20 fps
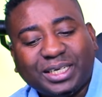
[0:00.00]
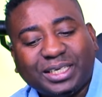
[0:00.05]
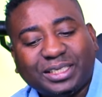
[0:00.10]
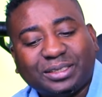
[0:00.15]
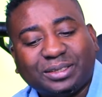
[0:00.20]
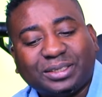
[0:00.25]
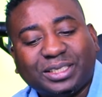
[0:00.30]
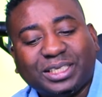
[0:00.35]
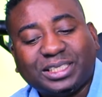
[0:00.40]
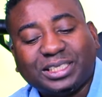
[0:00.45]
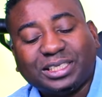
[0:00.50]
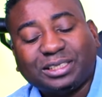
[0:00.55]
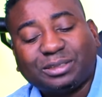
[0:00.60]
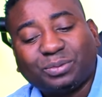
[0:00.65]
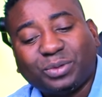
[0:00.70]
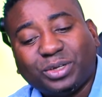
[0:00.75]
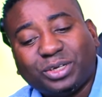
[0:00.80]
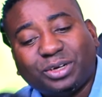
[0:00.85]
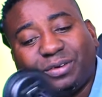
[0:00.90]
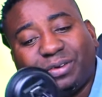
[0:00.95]
So this is
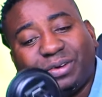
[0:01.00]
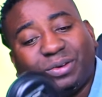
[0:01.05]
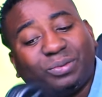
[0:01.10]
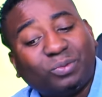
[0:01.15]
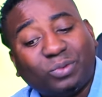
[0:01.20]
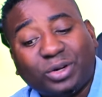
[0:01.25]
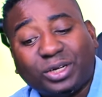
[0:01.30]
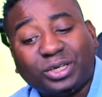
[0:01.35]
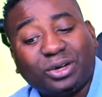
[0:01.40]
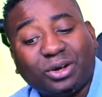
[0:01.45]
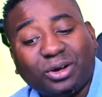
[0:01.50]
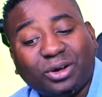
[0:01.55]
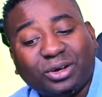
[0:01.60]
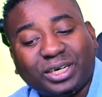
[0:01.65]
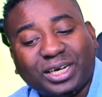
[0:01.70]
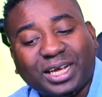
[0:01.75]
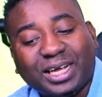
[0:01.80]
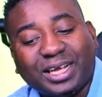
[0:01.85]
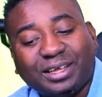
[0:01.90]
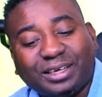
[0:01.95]
one
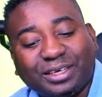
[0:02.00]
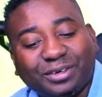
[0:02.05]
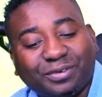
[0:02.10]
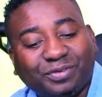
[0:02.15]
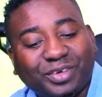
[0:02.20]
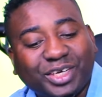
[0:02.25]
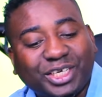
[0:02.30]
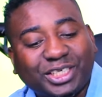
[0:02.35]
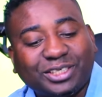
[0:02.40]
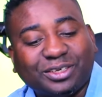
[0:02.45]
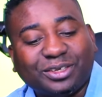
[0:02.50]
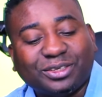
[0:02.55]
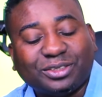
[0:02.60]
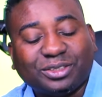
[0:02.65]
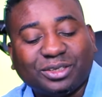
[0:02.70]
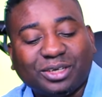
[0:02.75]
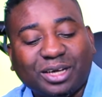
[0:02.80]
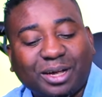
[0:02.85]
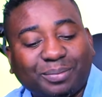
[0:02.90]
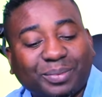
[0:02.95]
other innovation.
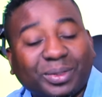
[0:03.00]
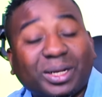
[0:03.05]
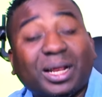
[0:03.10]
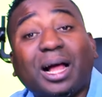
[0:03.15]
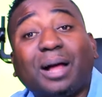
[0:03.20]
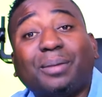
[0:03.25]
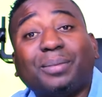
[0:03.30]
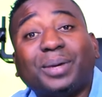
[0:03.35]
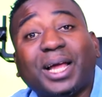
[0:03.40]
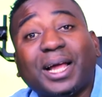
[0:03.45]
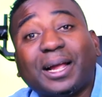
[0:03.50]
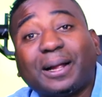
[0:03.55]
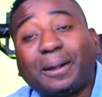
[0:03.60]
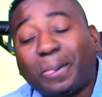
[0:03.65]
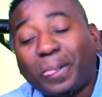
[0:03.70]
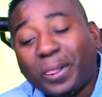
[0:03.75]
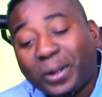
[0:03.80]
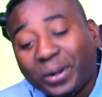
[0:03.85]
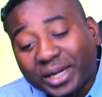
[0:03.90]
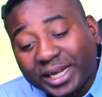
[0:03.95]
So I'm like,
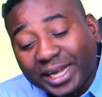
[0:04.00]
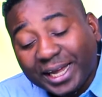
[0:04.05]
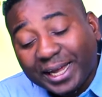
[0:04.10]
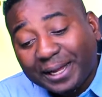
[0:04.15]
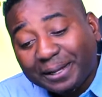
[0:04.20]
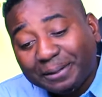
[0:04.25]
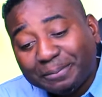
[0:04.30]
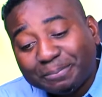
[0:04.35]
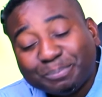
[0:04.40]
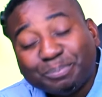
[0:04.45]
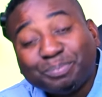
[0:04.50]
okay,